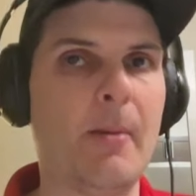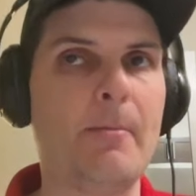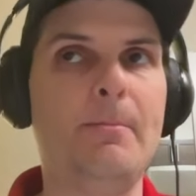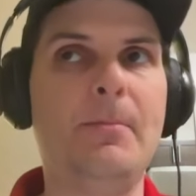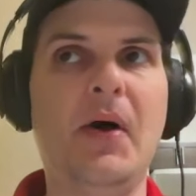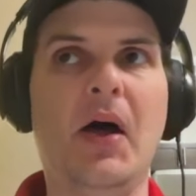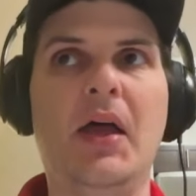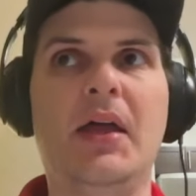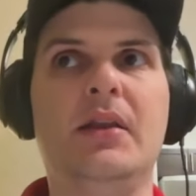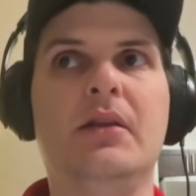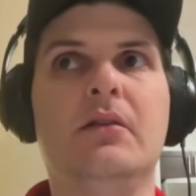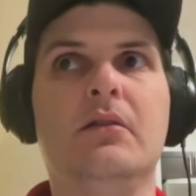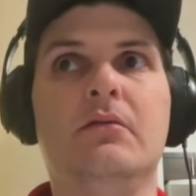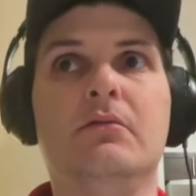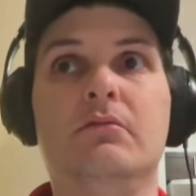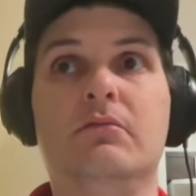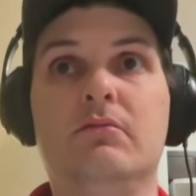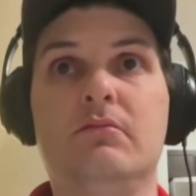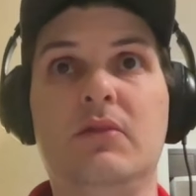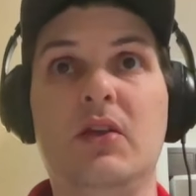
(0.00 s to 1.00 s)
but
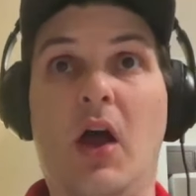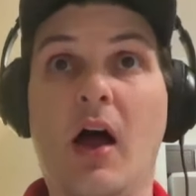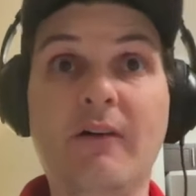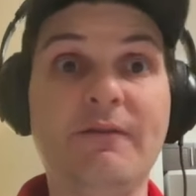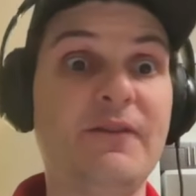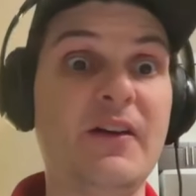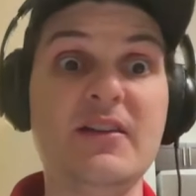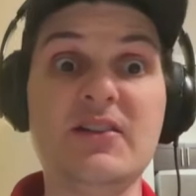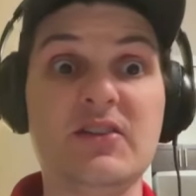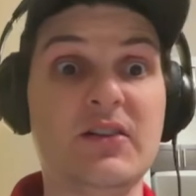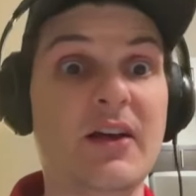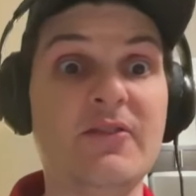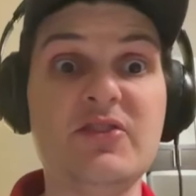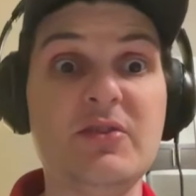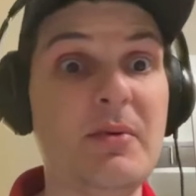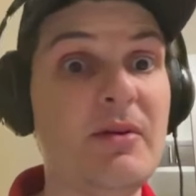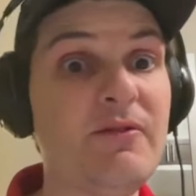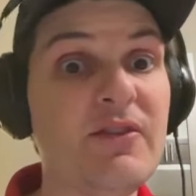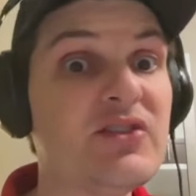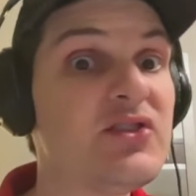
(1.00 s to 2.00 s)
the offense loves to
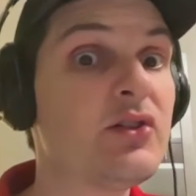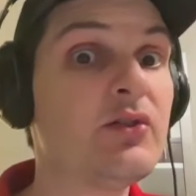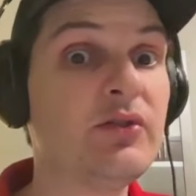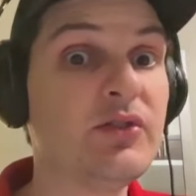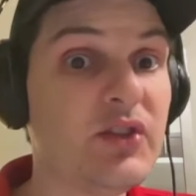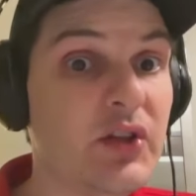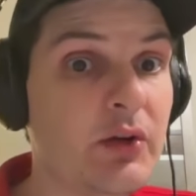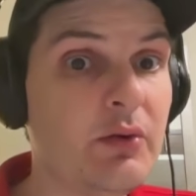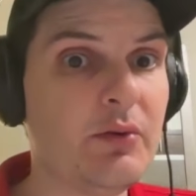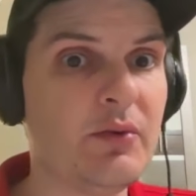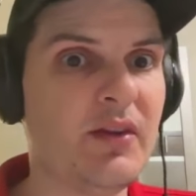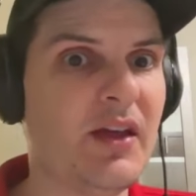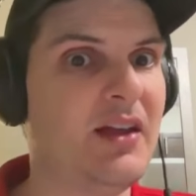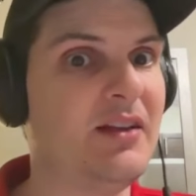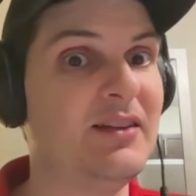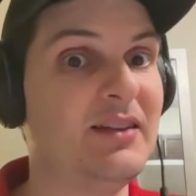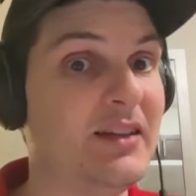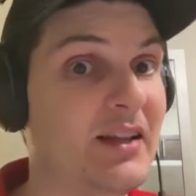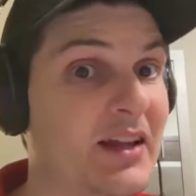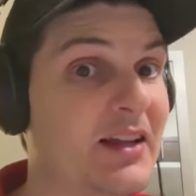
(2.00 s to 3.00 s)
be physical too. They
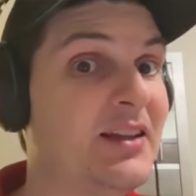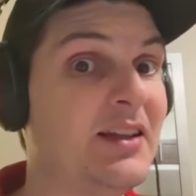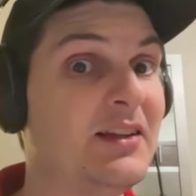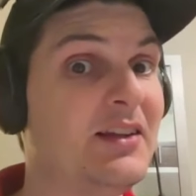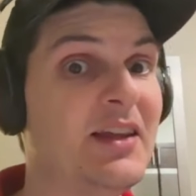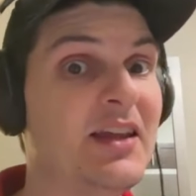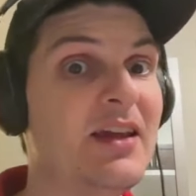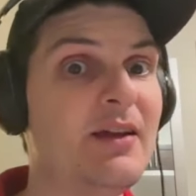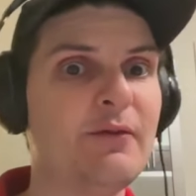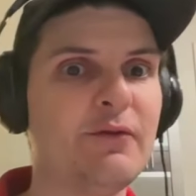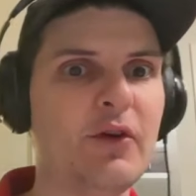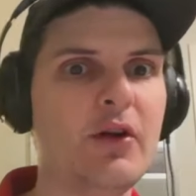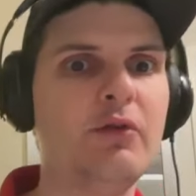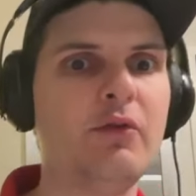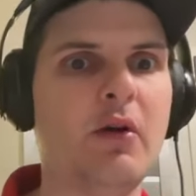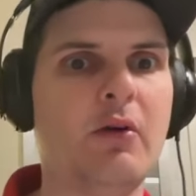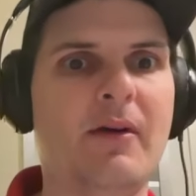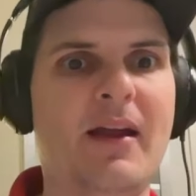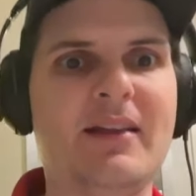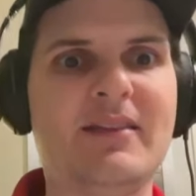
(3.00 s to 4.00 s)
lead the league in free
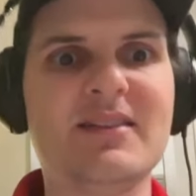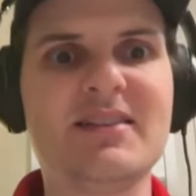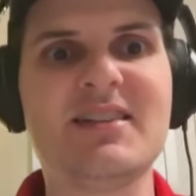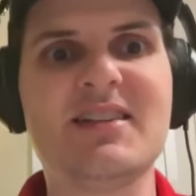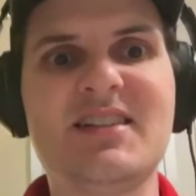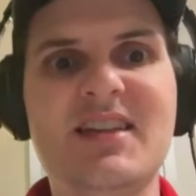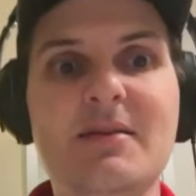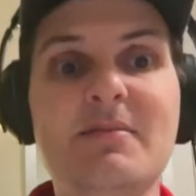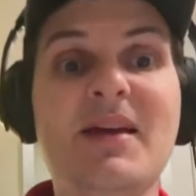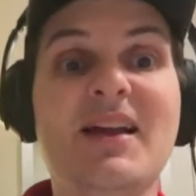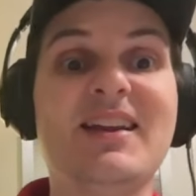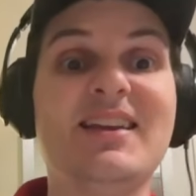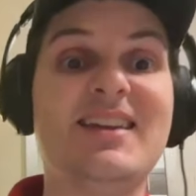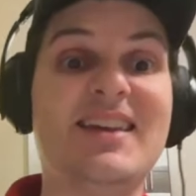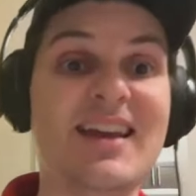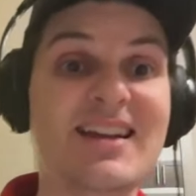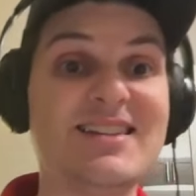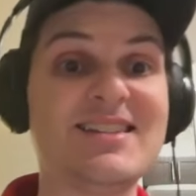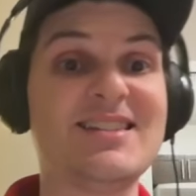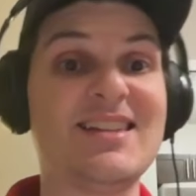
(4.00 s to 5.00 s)
throw rate. It's a team that
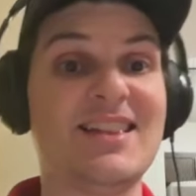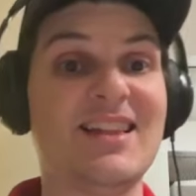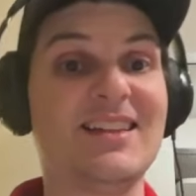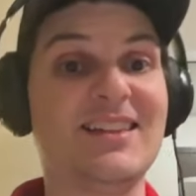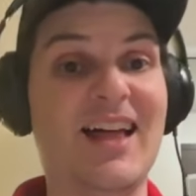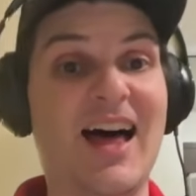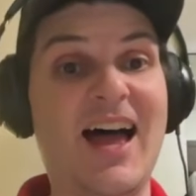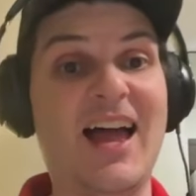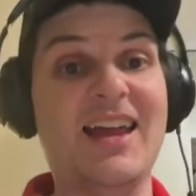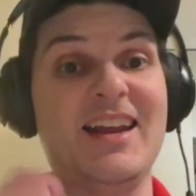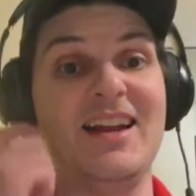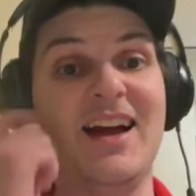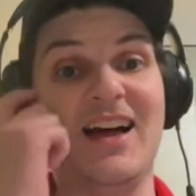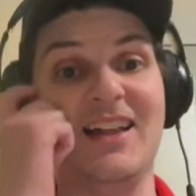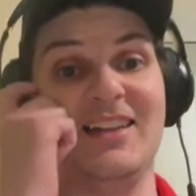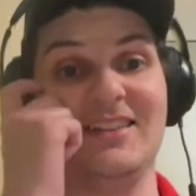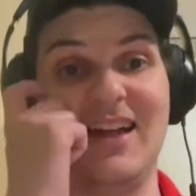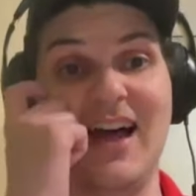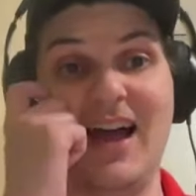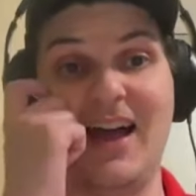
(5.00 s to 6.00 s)
gets to the line a
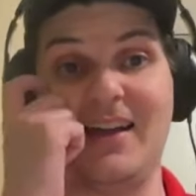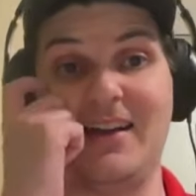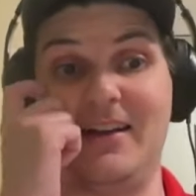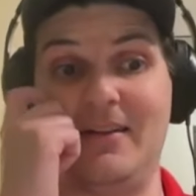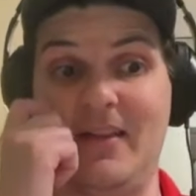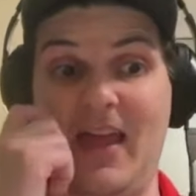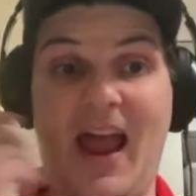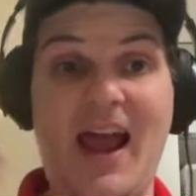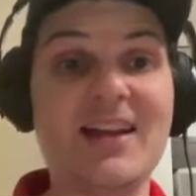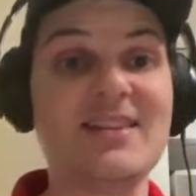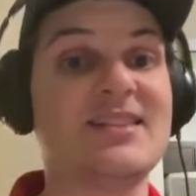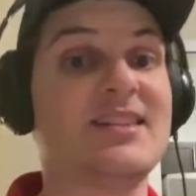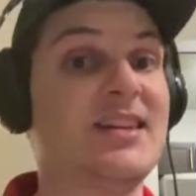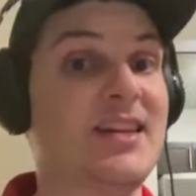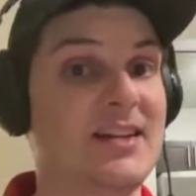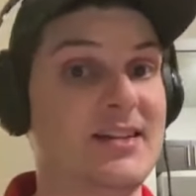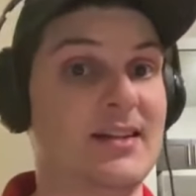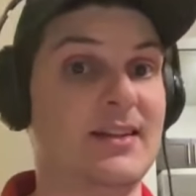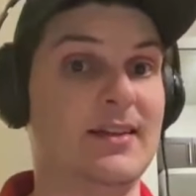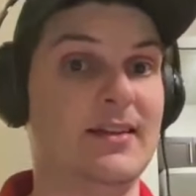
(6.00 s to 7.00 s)
lot and has to
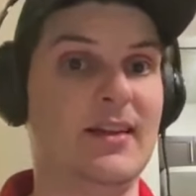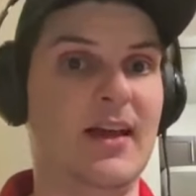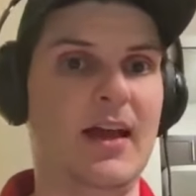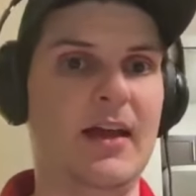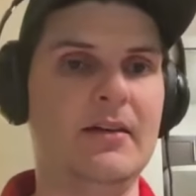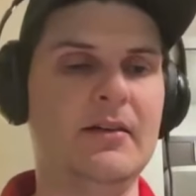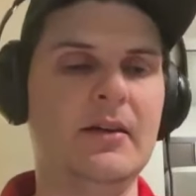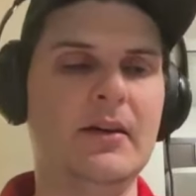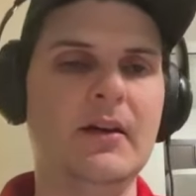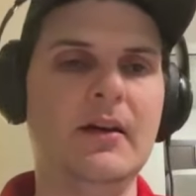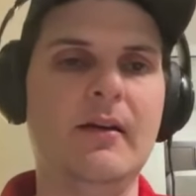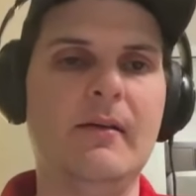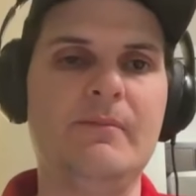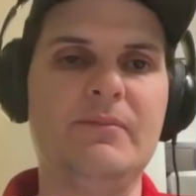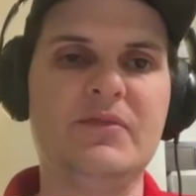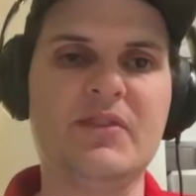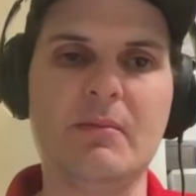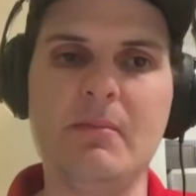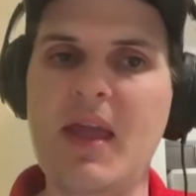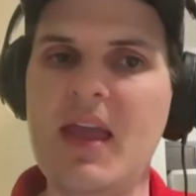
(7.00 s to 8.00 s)
get to the line
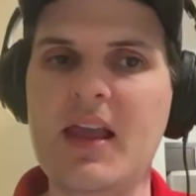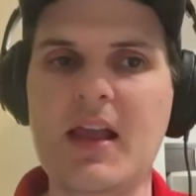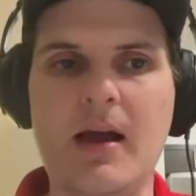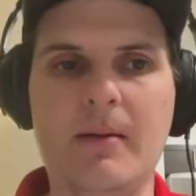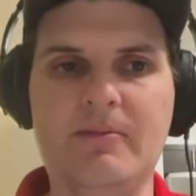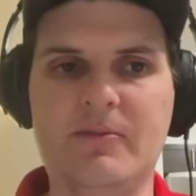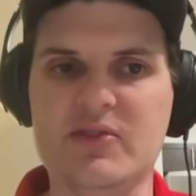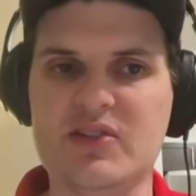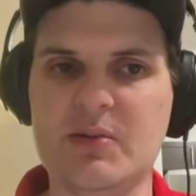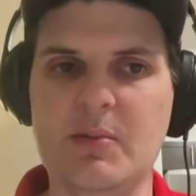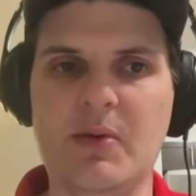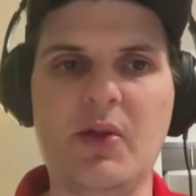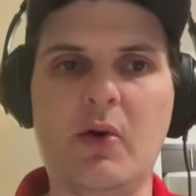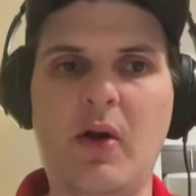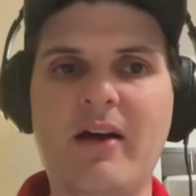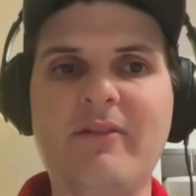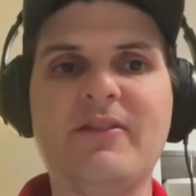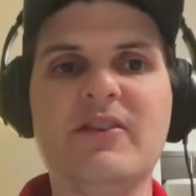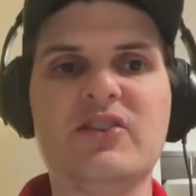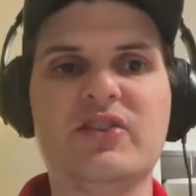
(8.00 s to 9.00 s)
to make up for some of their
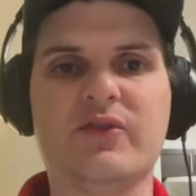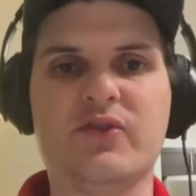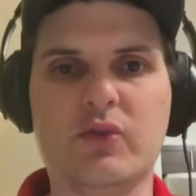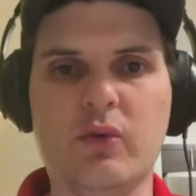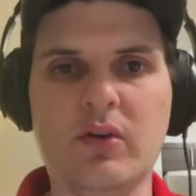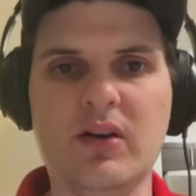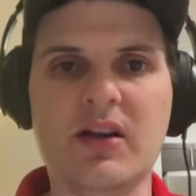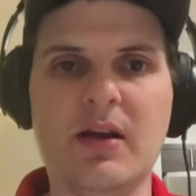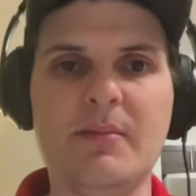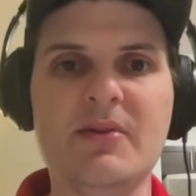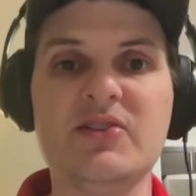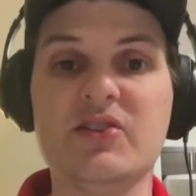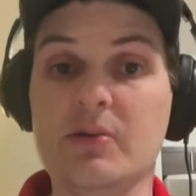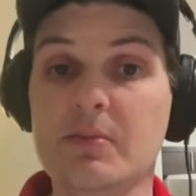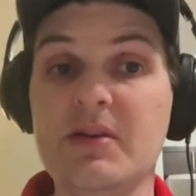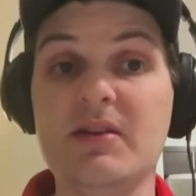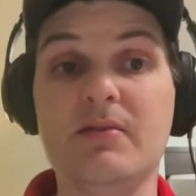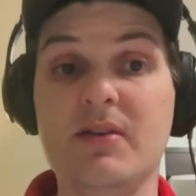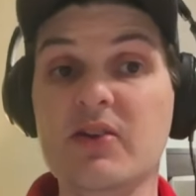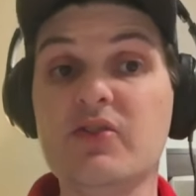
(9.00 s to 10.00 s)
offensive shortcomings. It'll
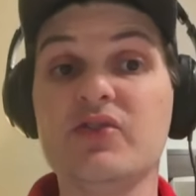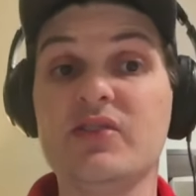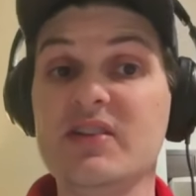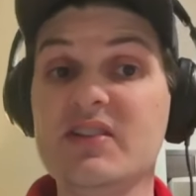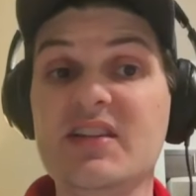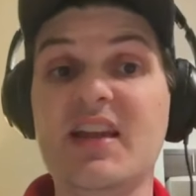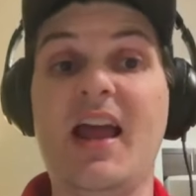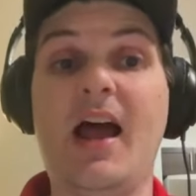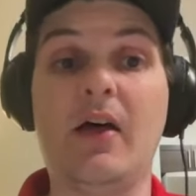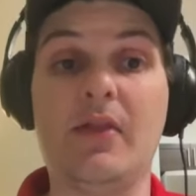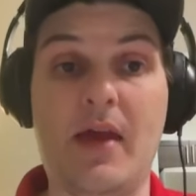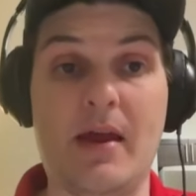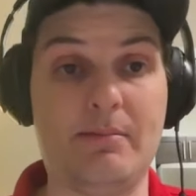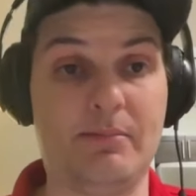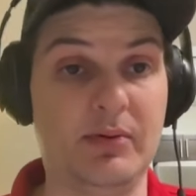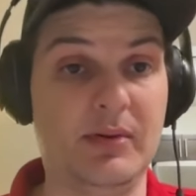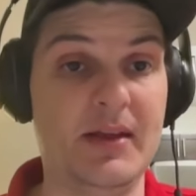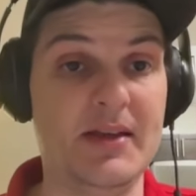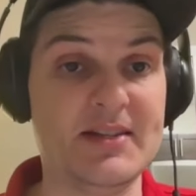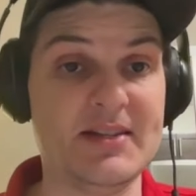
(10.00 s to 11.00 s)
be interesting to see how that
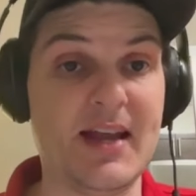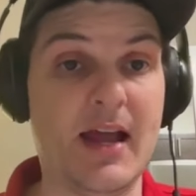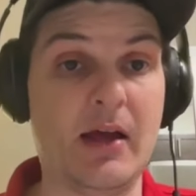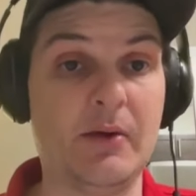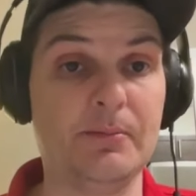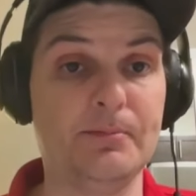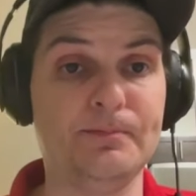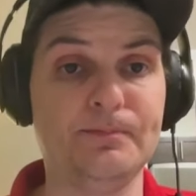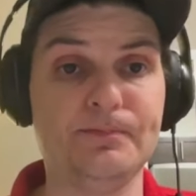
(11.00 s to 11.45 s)
plays out